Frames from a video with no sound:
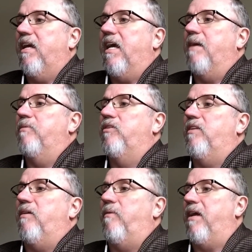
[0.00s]
And I'm going to do
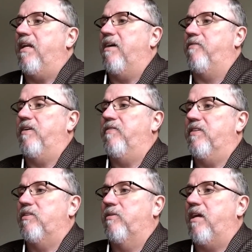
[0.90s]
that right now if
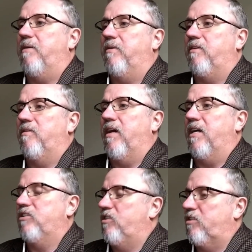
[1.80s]
it's okay with you
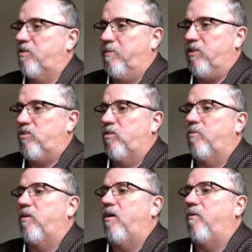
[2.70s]
guys, just to be sure
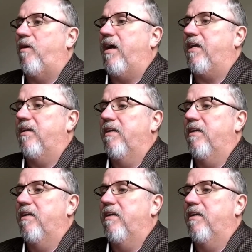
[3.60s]
we're all right.